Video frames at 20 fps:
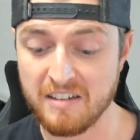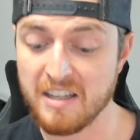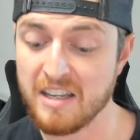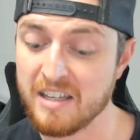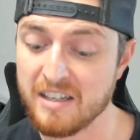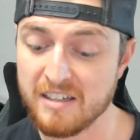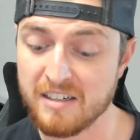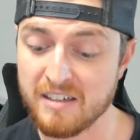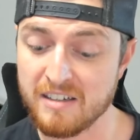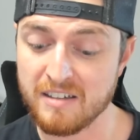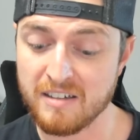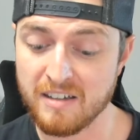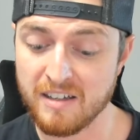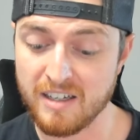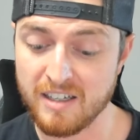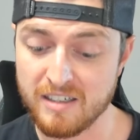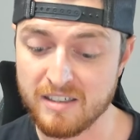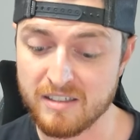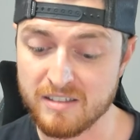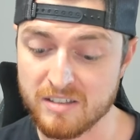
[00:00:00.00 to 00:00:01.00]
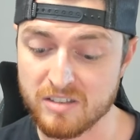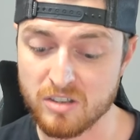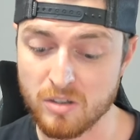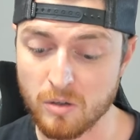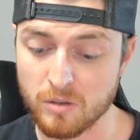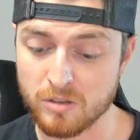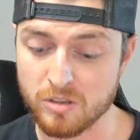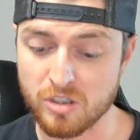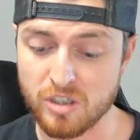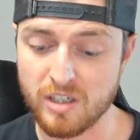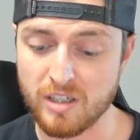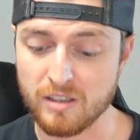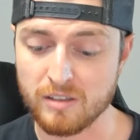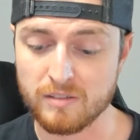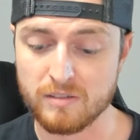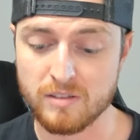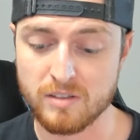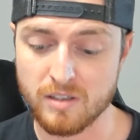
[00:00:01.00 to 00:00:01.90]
in, in Sword and Shield.